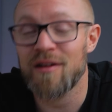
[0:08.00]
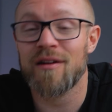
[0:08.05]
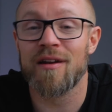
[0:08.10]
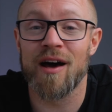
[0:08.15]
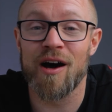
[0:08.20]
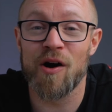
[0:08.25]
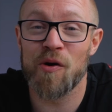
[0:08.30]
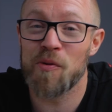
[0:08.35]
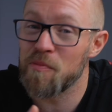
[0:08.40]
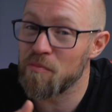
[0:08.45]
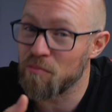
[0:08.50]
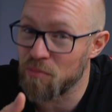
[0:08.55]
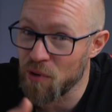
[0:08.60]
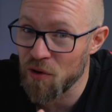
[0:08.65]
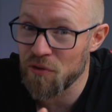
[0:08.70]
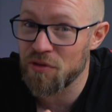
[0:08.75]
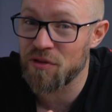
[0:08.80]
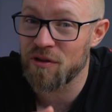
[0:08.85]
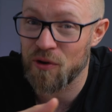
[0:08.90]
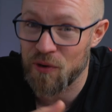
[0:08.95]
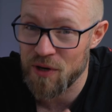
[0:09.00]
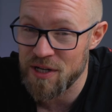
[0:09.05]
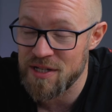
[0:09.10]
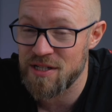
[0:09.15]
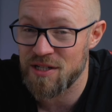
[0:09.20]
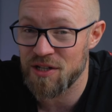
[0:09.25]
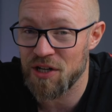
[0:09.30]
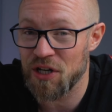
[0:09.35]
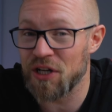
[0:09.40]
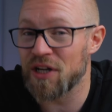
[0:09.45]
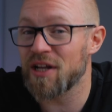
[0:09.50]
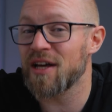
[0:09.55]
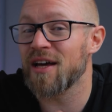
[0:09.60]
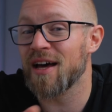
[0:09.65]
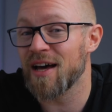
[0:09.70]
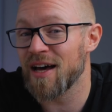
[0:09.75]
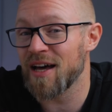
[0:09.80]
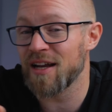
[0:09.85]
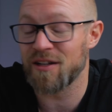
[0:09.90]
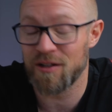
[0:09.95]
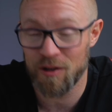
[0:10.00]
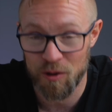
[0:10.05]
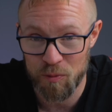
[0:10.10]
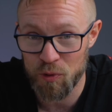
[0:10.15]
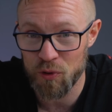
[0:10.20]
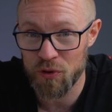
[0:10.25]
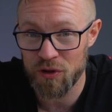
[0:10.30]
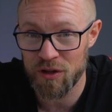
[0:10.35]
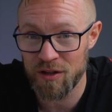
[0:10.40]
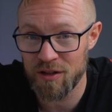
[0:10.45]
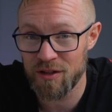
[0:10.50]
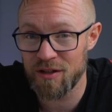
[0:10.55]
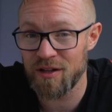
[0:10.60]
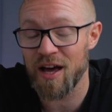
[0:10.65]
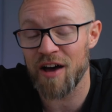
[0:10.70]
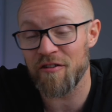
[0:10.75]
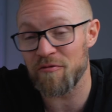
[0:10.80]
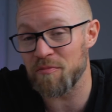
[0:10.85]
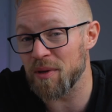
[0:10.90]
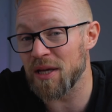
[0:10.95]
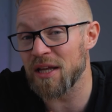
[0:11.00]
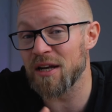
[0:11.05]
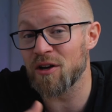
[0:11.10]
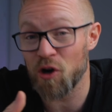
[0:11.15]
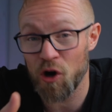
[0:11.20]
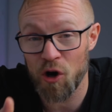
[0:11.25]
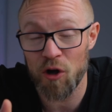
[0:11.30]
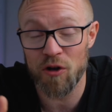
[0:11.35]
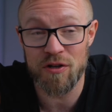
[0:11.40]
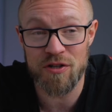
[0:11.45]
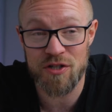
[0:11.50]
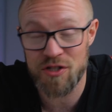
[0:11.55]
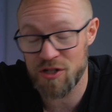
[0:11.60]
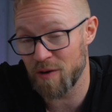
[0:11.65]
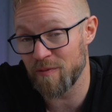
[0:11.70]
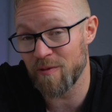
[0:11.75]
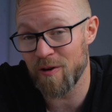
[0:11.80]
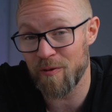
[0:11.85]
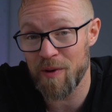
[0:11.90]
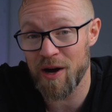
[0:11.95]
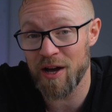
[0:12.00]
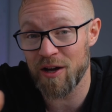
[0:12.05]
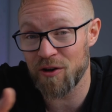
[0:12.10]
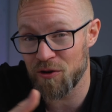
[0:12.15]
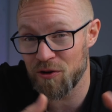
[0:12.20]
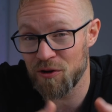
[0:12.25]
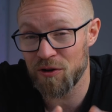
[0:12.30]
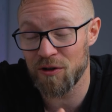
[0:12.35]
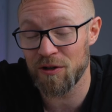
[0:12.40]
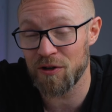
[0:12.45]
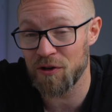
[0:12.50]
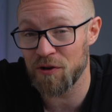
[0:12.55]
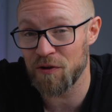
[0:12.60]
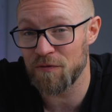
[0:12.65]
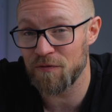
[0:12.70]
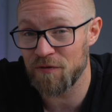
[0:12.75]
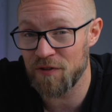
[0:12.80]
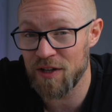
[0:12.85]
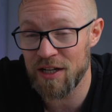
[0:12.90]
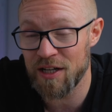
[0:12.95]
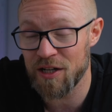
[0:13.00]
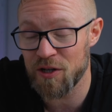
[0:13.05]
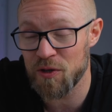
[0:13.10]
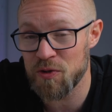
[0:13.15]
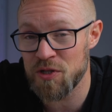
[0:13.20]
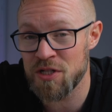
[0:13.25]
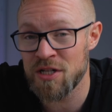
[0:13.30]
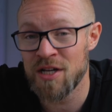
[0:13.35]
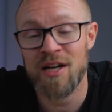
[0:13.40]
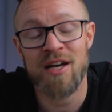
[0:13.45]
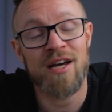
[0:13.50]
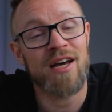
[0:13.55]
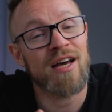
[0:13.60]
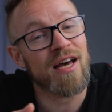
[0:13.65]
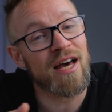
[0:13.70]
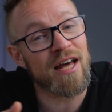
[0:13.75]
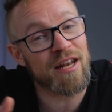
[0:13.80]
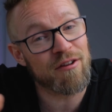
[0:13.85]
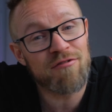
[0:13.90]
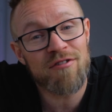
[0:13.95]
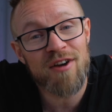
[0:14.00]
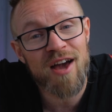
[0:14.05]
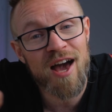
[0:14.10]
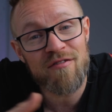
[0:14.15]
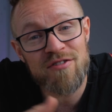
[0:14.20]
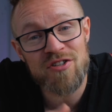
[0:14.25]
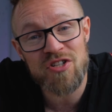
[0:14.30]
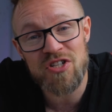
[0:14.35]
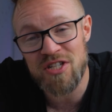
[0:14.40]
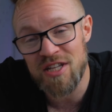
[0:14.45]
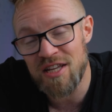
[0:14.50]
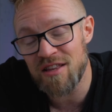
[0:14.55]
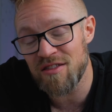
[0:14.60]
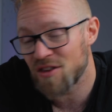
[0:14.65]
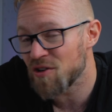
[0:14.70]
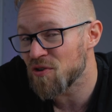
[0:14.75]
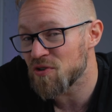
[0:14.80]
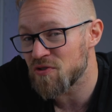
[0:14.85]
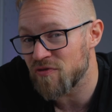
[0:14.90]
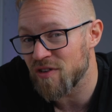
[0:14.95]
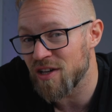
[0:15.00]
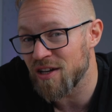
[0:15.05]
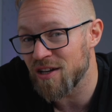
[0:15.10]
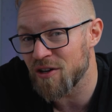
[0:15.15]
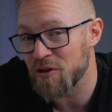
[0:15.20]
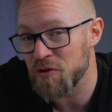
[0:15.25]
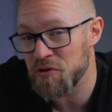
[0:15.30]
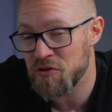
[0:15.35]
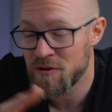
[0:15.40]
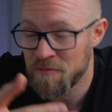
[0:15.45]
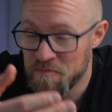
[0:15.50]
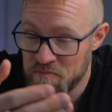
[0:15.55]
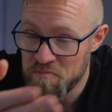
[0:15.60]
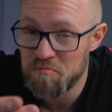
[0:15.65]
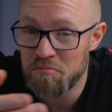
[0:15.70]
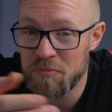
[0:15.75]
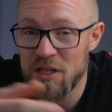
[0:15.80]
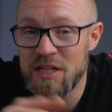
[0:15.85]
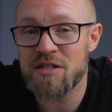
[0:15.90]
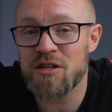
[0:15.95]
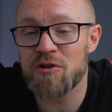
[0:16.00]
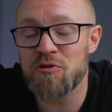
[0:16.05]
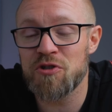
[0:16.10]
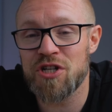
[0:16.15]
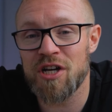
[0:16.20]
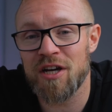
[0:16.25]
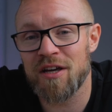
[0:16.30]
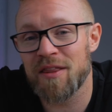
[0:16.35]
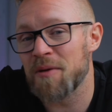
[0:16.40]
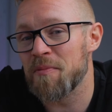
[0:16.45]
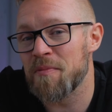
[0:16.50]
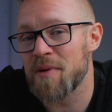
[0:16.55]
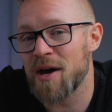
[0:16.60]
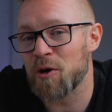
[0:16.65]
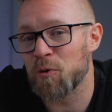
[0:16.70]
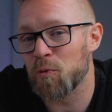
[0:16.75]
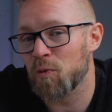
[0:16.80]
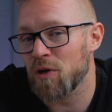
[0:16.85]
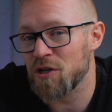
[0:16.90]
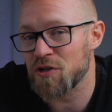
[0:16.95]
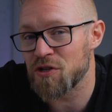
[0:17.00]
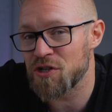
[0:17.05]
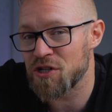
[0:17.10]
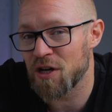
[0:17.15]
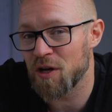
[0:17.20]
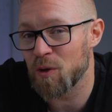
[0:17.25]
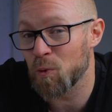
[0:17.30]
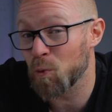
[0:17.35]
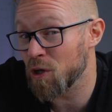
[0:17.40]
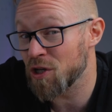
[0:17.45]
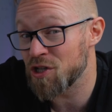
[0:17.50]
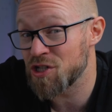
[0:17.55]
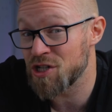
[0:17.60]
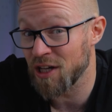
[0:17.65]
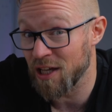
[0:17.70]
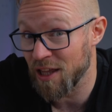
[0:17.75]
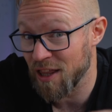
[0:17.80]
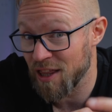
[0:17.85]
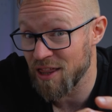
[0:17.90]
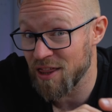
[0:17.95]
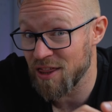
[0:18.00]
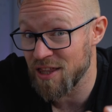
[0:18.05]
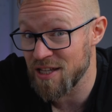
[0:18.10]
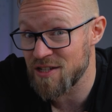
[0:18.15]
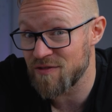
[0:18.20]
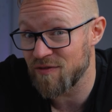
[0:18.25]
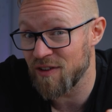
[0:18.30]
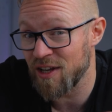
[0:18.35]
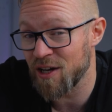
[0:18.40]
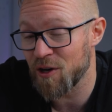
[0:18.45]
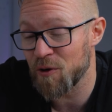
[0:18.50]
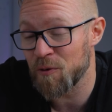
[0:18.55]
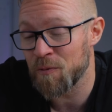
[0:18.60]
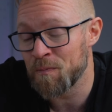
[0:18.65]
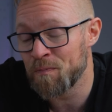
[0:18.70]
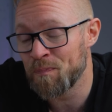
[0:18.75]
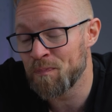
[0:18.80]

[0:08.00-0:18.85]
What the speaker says: Now, both Christian and Jan Morten have been on some of my earlier videos, and if you haven't seen those videos, please go check them out when you're done watching this video.